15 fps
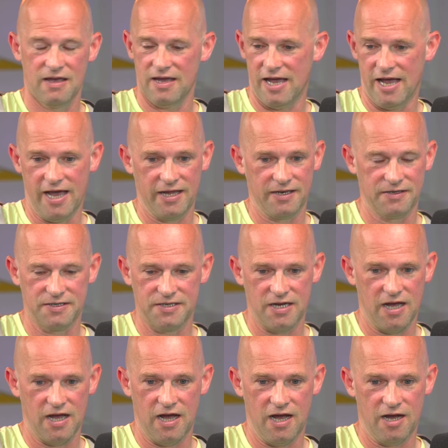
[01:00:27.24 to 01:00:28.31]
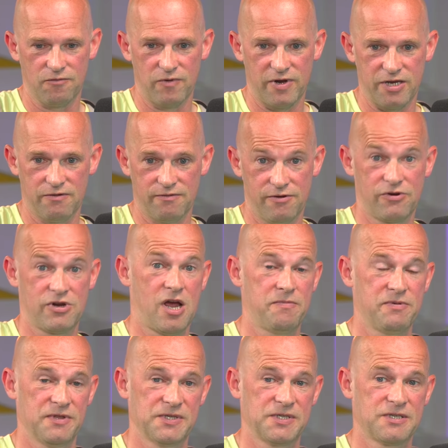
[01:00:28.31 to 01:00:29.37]
And when you look
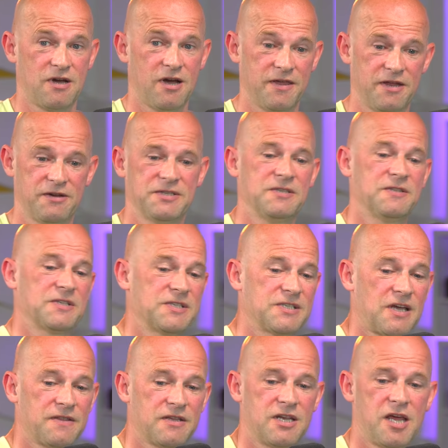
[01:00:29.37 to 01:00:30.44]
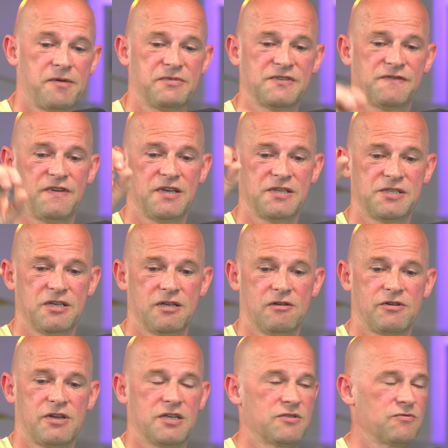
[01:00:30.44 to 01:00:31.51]
up at the sky there, it's in the southern hemisphere, so you're
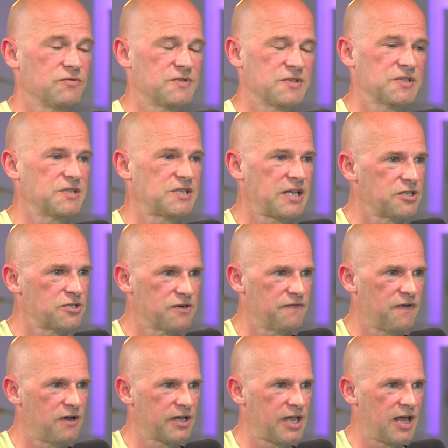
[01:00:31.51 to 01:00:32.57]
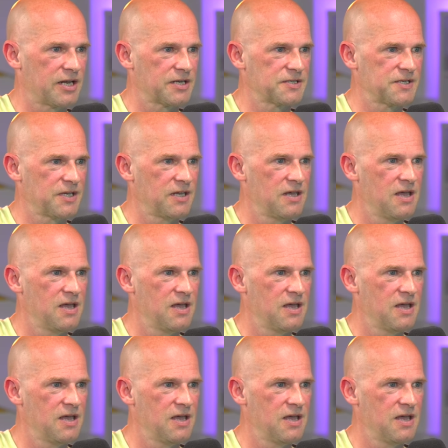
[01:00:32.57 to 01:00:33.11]
looking towards the center of our galaxy.